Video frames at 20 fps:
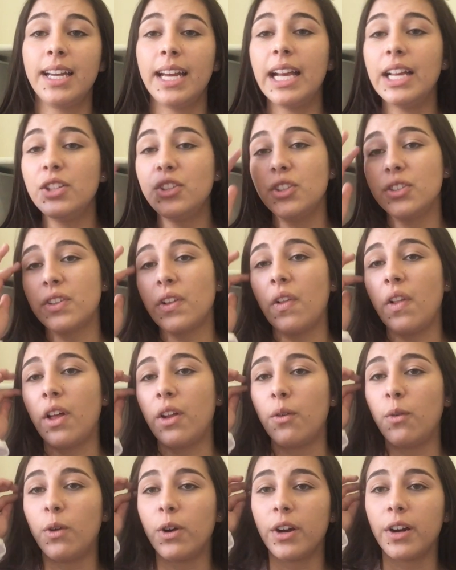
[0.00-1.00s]
It's just a
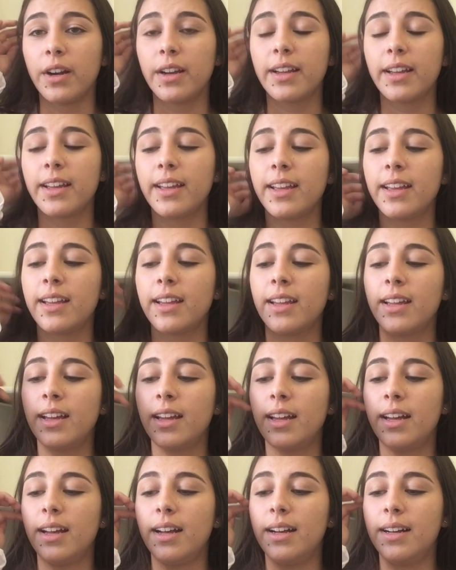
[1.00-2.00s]
lot of work.
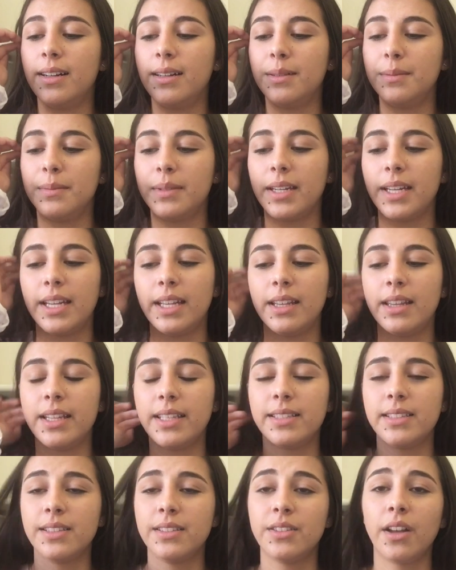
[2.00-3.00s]
Um, and
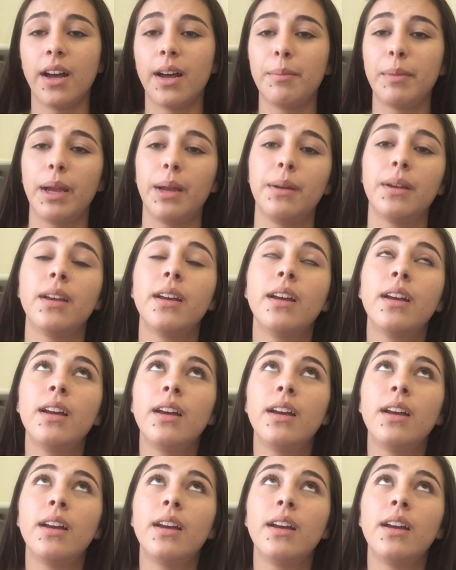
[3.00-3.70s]
this is not my